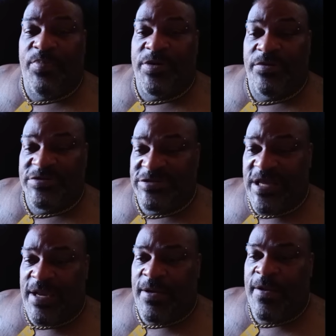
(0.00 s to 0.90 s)
put on the
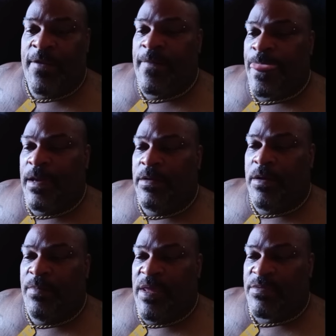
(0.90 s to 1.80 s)
set,
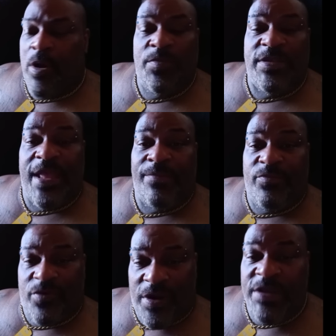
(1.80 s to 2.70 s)
it was homies that
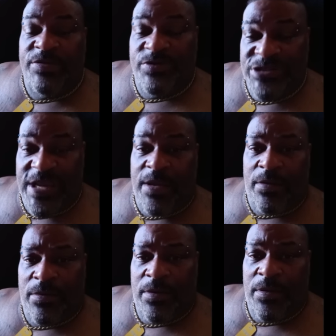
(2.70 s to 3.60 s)
were in
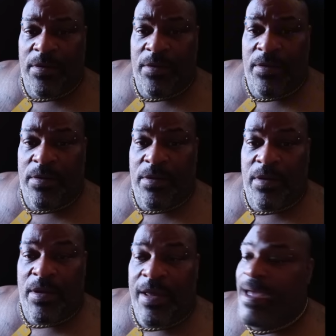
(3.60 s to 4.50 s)
jail.
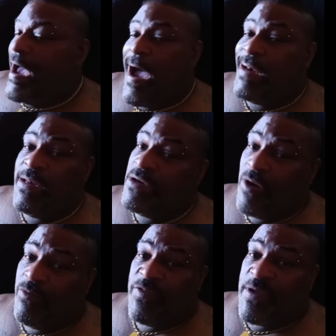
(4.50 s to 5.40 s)
I didn't
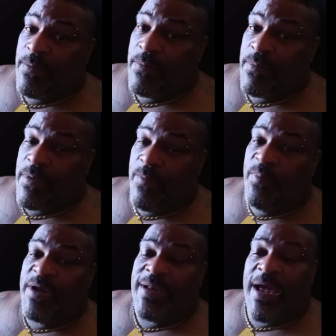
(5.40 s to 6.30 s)
know them.
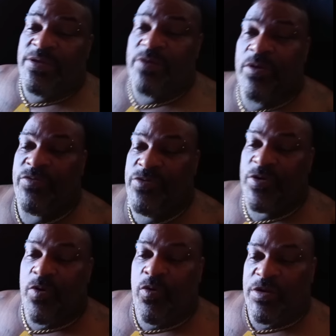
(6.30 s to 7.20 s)
But now, you know, through the
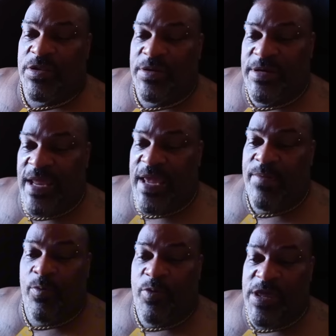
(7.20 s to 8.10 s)
course of the day,
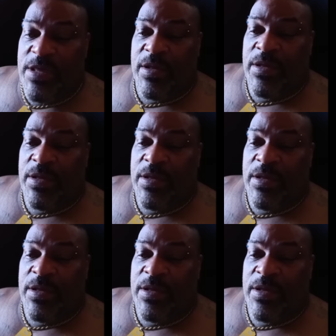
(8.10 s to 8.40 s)
week,